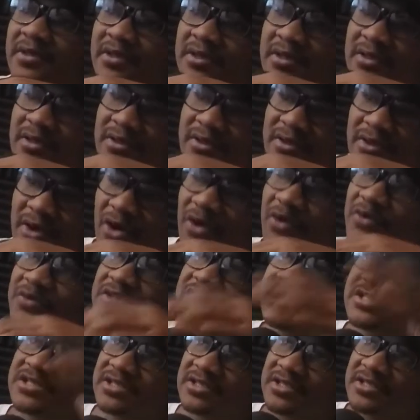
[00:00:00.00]
Oh, and this
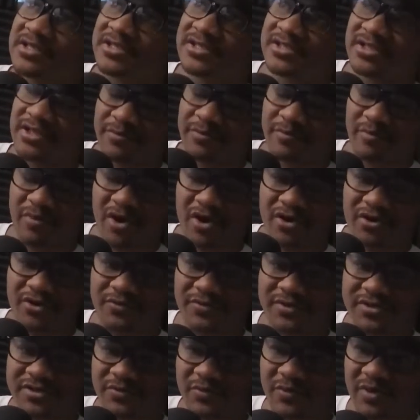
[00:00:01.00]
is other part of the
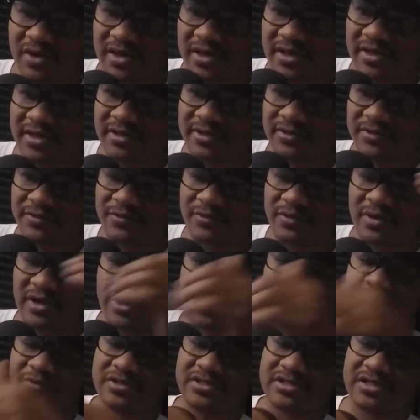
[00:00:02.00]
reason why I
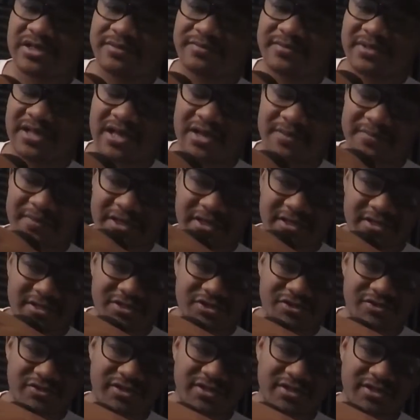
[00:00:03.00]
was like, nah, I'm not gonna
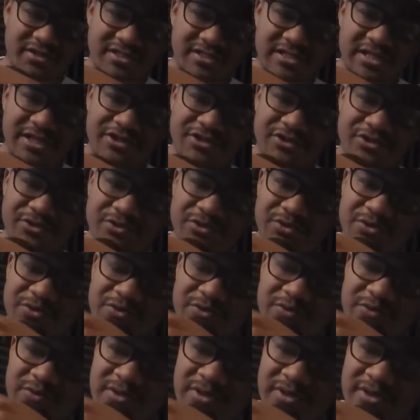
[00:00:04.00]
drink, because I knew
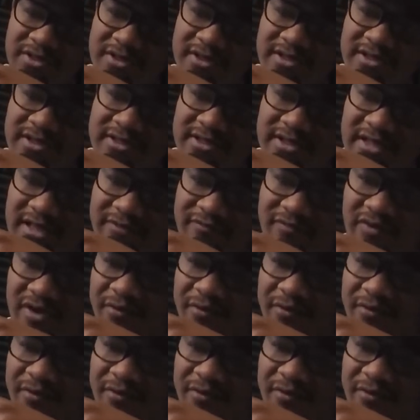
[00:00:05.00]
that if I